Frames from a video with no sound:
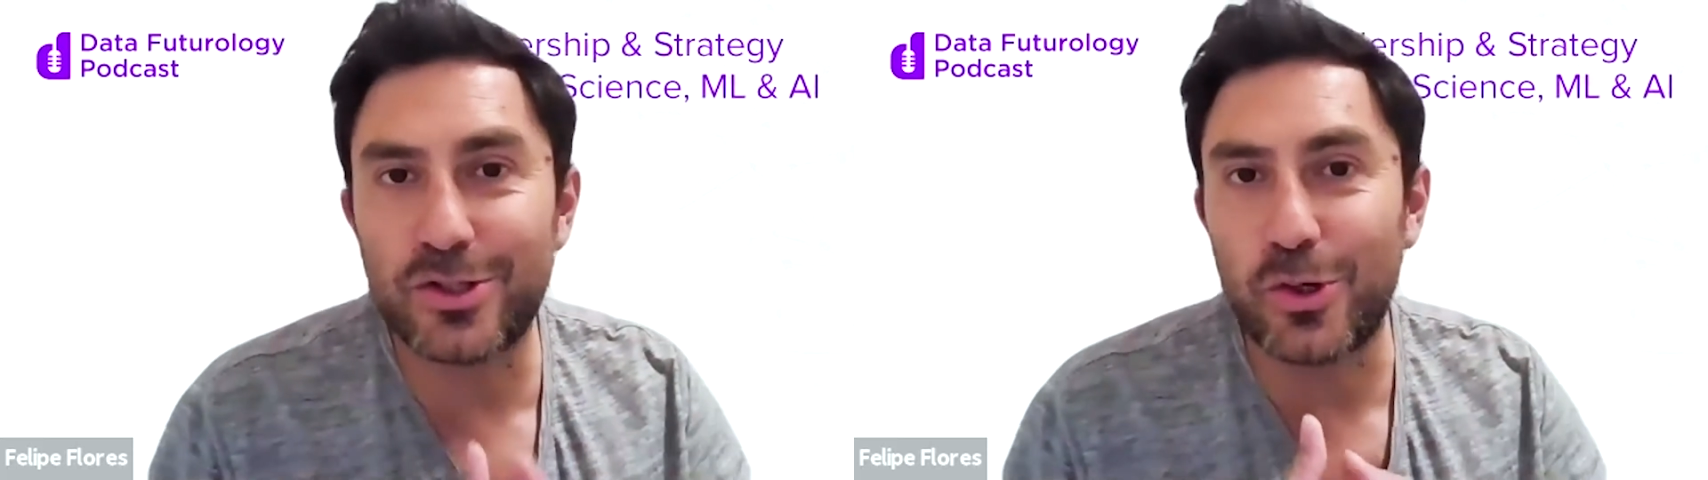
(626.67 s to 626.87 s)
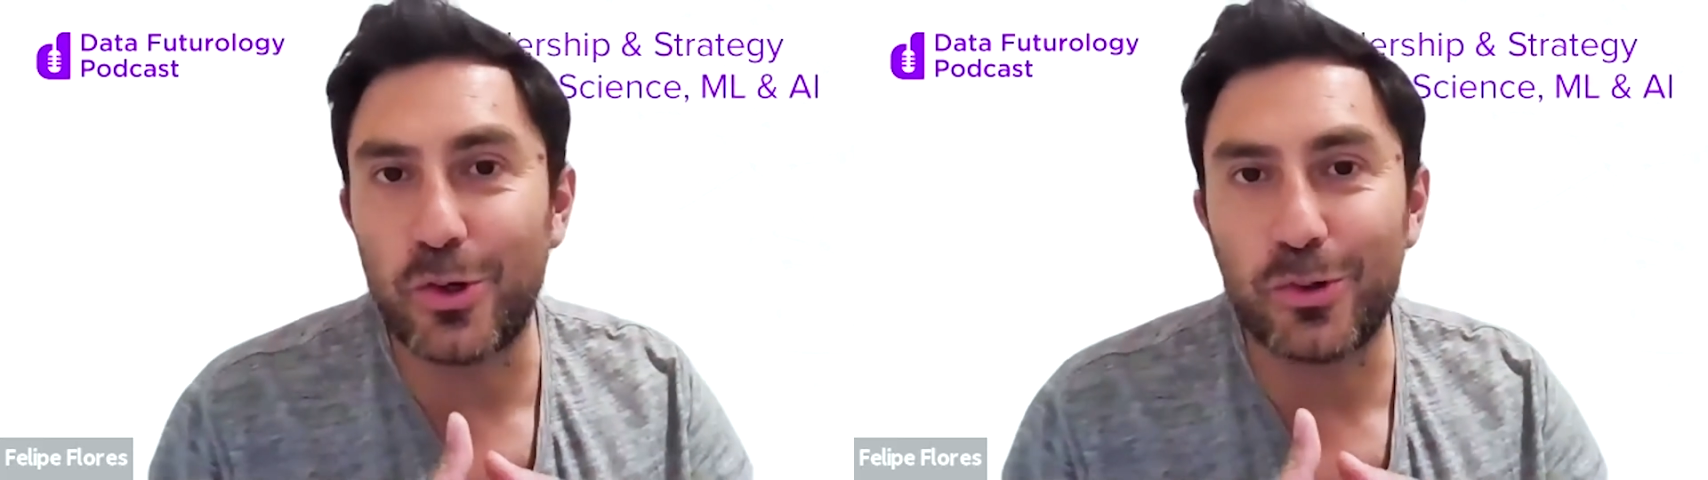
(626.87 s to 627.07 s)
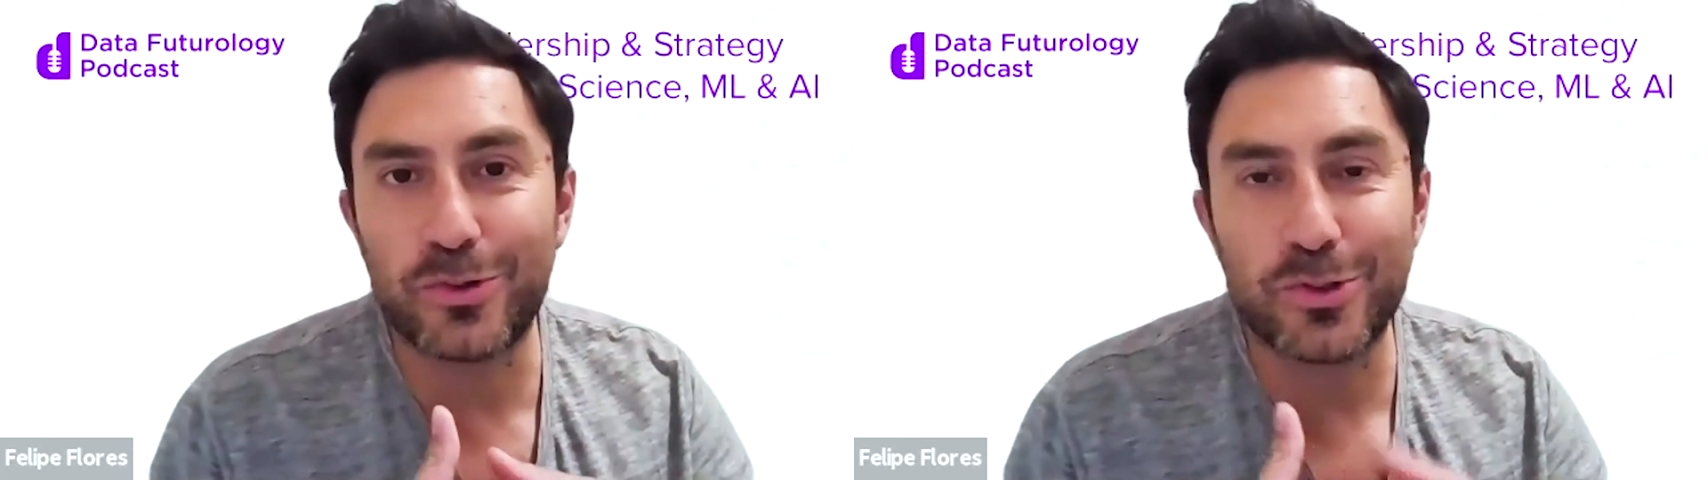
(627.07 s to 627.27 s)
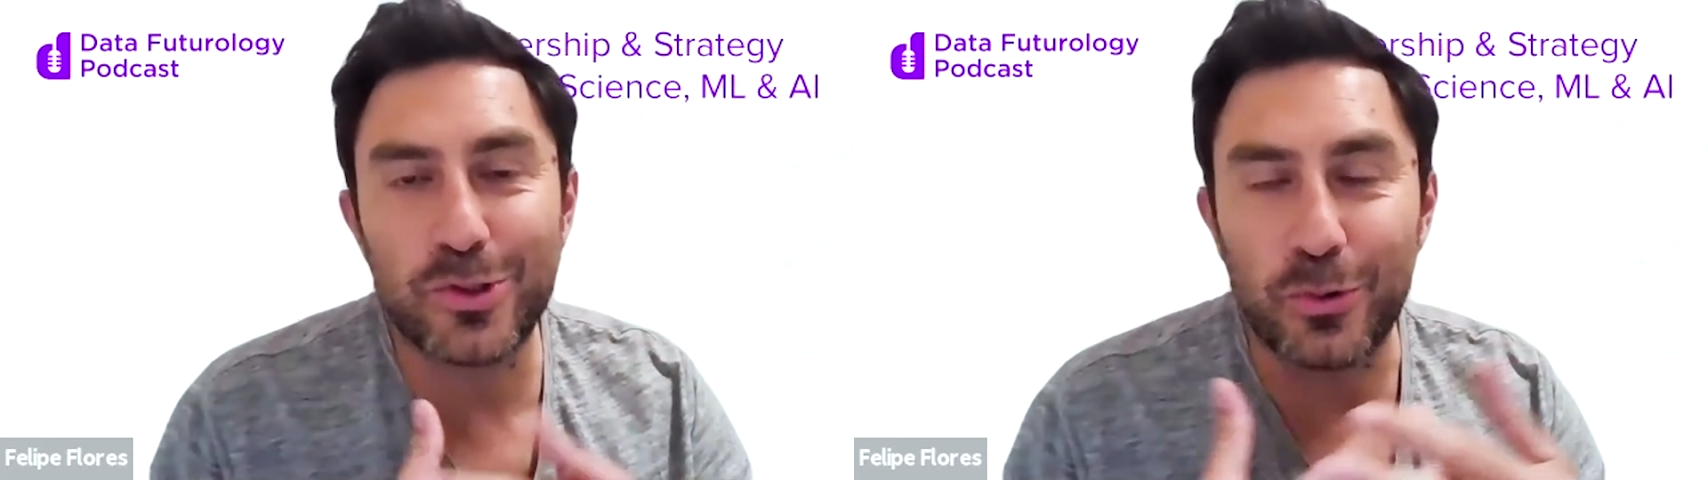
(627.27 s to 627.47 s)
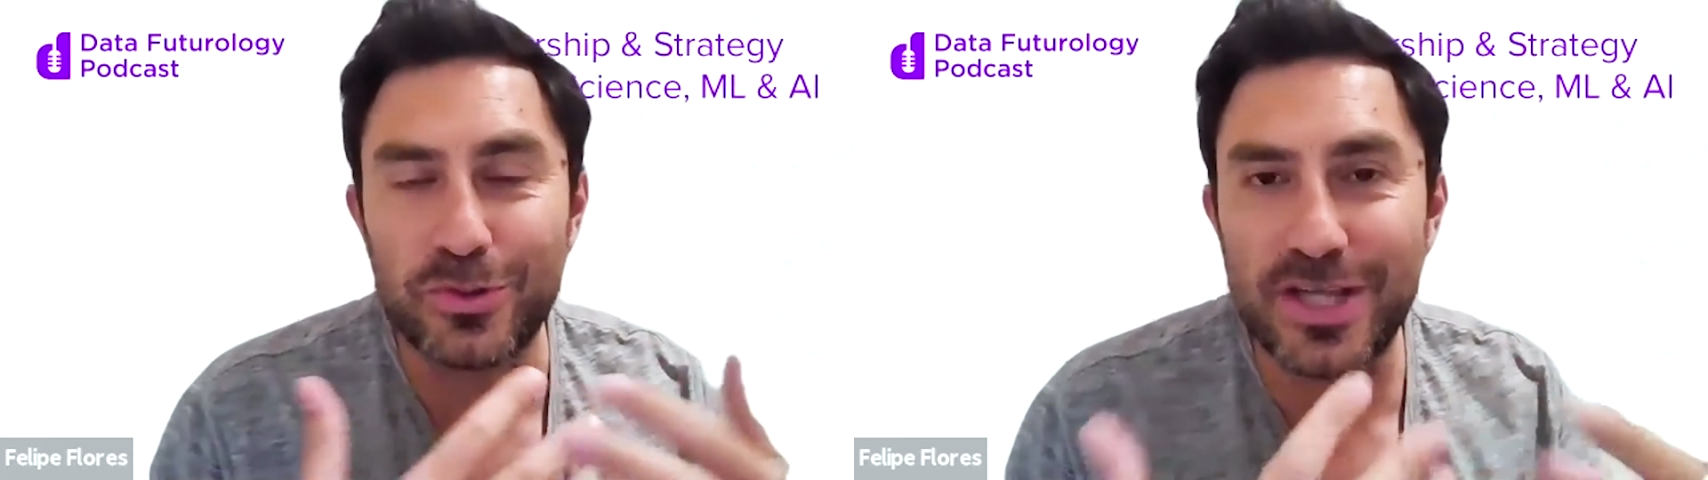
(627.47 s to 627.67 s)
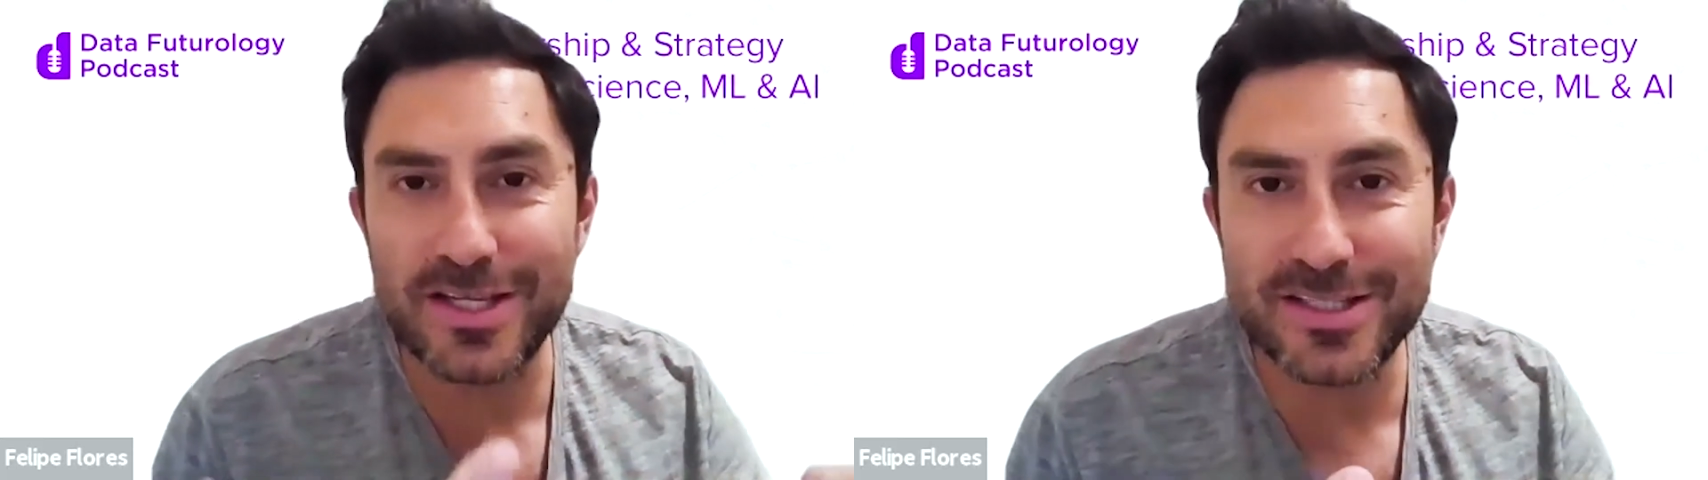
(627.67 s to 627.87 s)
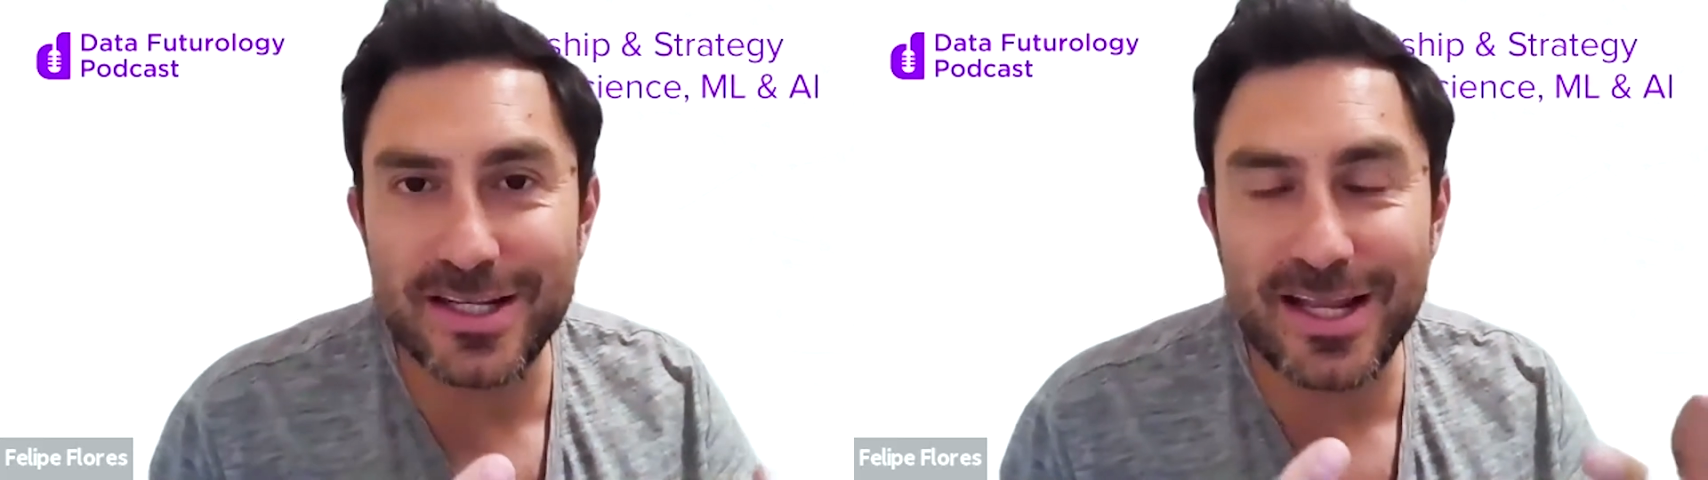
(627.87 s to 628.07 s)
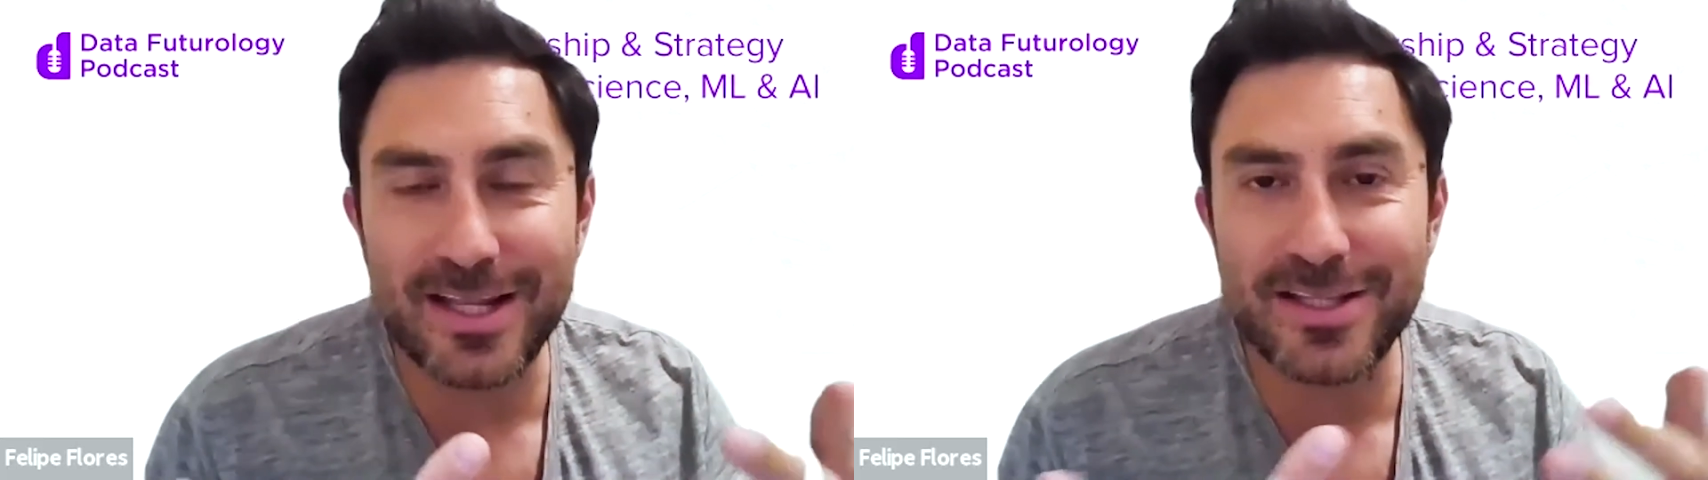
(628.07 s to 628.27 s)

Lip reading: due to changes in